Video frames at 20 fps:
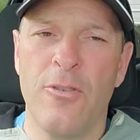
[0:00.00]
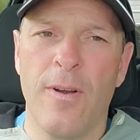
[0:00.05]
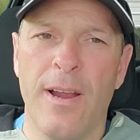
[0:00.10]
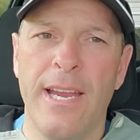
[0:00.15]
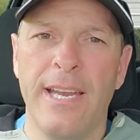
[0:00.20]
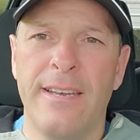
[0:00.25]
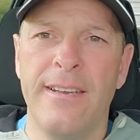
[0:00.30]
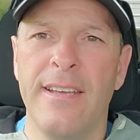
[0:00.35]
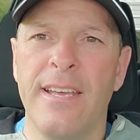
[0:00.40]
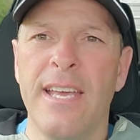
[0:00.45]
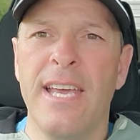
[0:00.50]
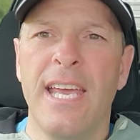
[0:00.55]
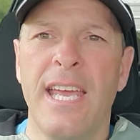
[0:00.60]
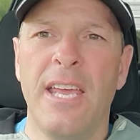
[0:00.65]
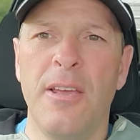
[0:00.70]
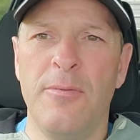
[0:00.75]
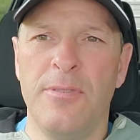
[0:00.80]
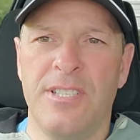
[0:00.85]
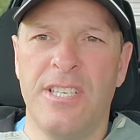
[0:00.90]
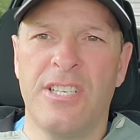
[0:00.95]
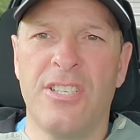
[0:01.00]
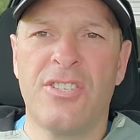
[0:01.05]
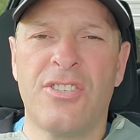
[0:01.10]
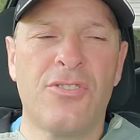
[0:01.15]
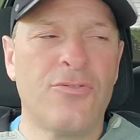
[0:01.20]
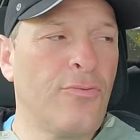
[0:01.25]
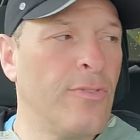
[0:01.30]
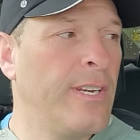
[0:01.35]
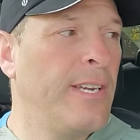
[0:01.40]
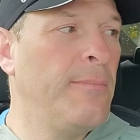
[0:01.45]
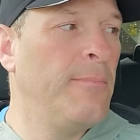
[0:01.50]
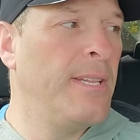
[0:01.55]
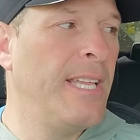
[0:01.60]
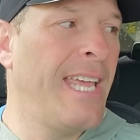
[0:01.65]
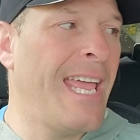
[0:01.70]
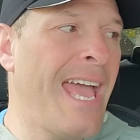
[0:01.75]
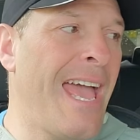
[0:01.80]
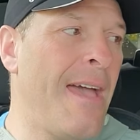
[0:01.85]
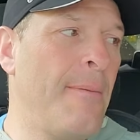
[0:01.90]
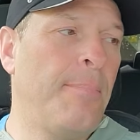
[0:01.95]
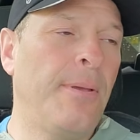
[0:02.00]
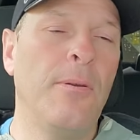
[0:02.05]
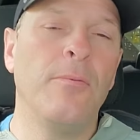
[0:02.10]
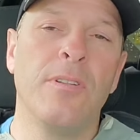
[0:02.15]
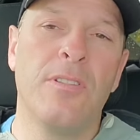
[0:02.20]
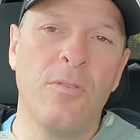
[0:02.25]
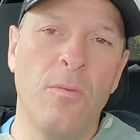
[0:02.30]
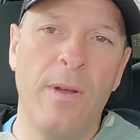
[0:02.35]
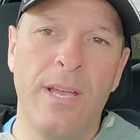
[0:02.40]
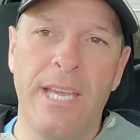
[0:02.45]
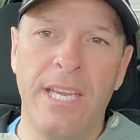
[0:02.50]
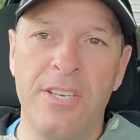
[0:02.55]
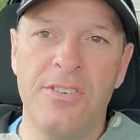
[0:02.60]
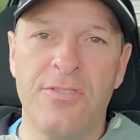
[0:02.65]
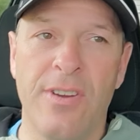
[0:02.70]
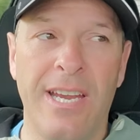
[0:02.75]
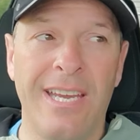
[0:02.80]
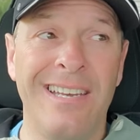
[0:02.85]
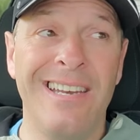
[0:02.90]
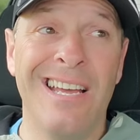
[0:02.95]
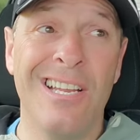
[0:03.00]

great. He was extremely happy with the way he trained.